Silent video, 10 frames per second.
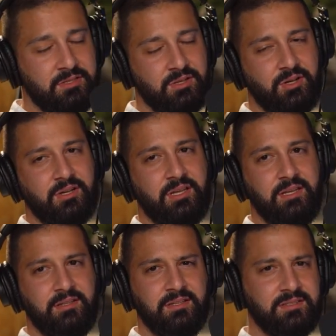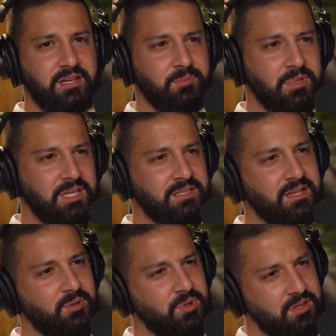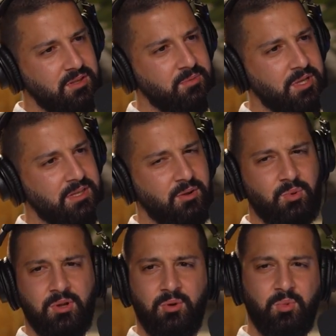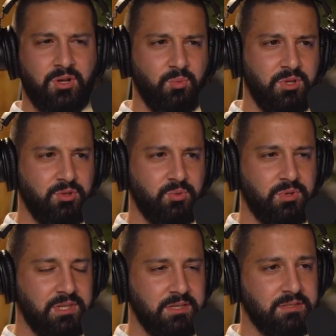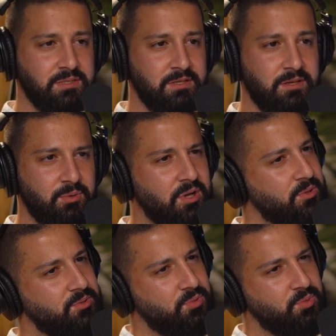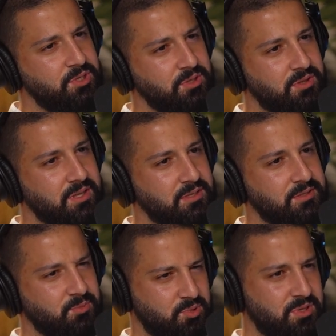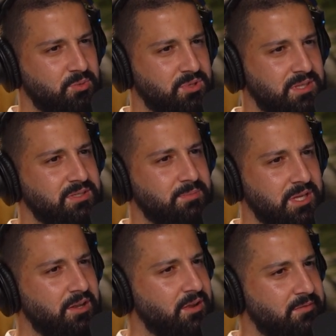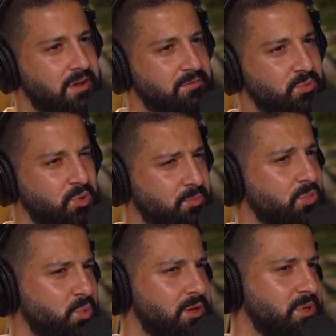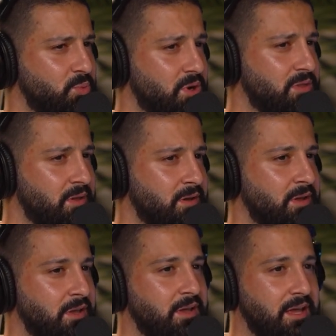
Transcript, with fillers: So he does tell me, he's like, what do you think about that? What can we do with this? And what do you think? Would this be a lot of effort? Would it be worth it?